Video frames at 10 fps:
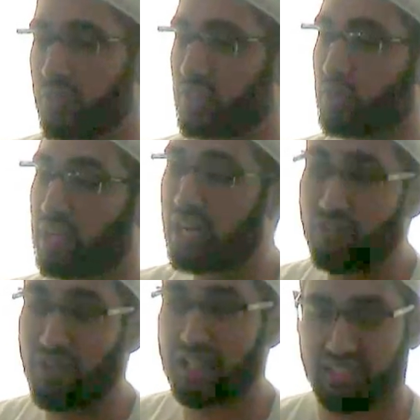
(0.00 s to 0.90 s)
with us? We're not
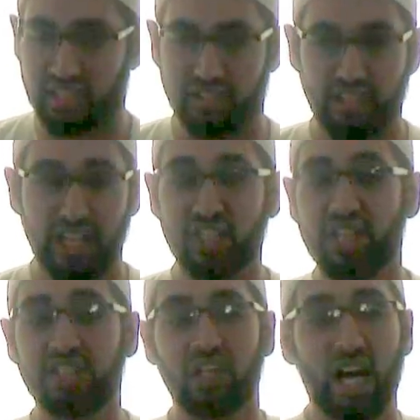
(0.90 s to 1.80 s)
affected. Isn't
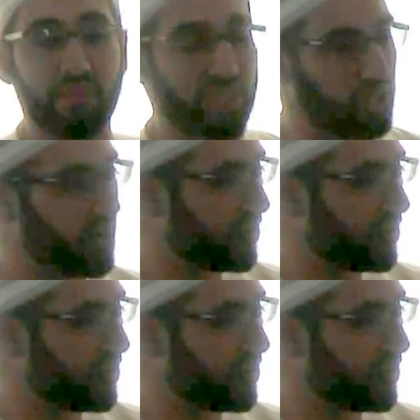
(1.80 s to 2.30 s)
it time that you're